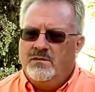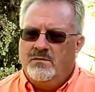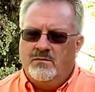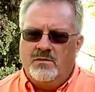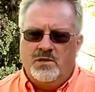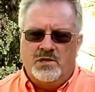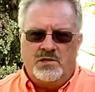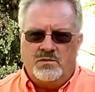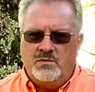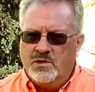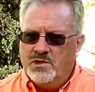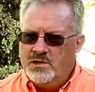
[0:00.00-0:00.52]

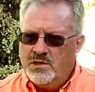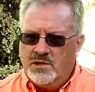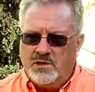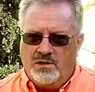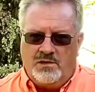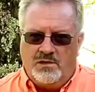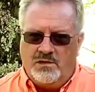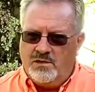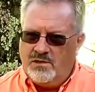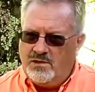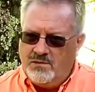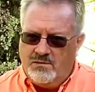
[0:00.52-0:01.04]
which was a,
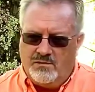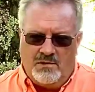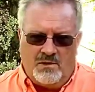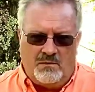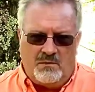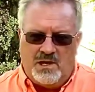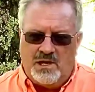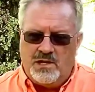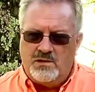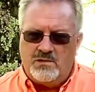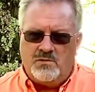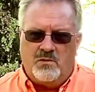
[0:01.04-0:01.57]
I
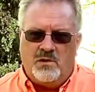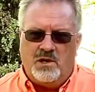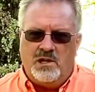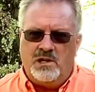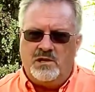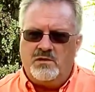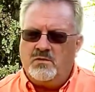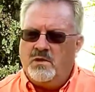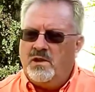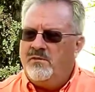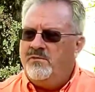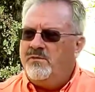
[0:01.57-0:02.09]
mean, 20,
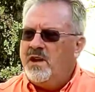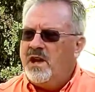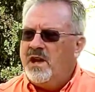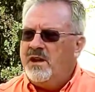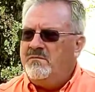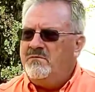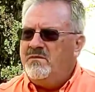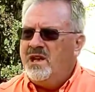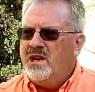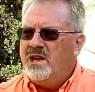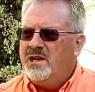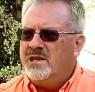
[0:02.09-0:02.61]
25
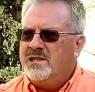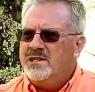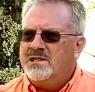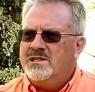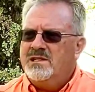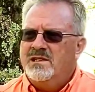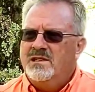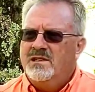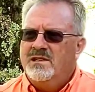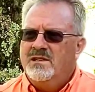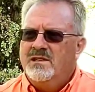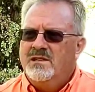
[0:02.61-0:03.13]
minutes,